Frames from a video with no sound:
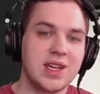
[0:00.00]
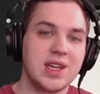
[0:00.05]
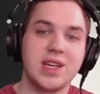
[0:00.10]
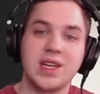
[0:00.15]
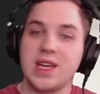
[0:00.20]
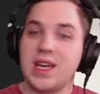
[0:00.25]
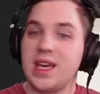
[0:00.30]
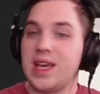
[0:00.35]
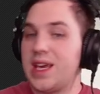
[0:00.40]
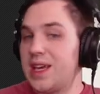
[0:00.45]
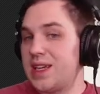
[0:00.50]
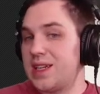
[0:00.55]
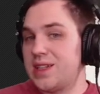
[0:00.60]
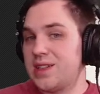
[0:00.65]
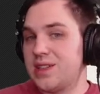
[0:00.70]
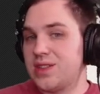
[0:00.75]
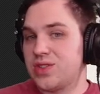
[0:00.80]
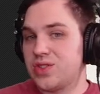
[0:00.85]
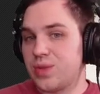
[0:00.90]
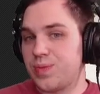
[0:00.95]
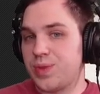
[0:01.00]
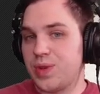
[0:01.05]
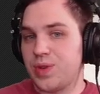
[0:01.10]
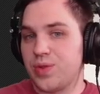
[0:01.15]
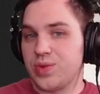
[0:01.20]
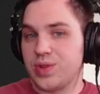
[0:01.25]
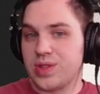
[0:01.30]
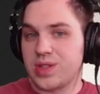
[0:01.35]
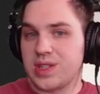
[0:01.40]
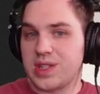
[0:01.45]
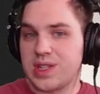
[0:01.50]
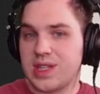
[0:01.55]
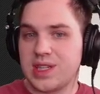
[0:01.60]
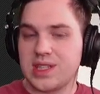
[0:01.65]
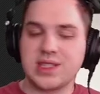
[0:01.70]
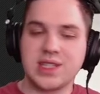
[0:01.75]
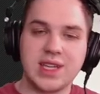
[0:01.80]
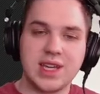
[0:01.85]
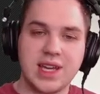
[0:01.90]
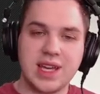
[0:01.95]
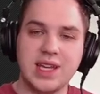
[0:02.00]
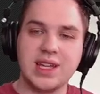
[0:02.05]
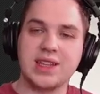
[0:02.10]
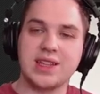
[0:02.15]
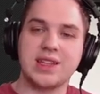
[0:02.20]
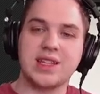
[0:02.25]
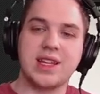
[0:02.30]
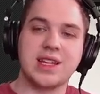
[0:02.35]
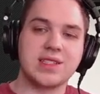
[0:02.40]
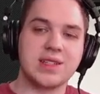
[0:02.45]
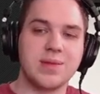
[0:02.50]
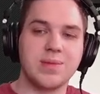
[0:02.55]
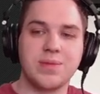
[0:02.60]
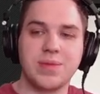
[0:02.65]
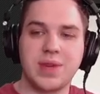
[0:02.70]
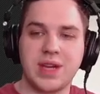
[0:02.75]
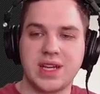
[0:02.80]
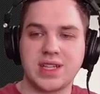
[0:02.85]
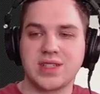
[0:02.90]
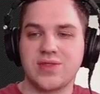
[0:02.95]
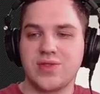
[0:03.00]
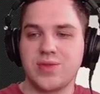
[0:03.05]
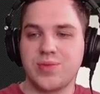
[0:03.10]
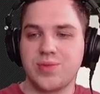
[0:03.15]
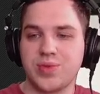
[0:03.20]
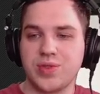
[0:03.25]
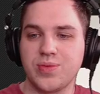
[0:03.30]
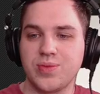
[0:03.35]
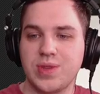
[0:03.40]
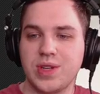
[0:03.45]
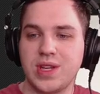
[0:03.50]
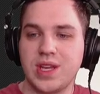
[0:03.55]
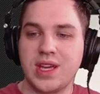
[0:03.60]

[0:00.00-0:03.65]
And some people would look at that and say, hey, that's a massive improvement.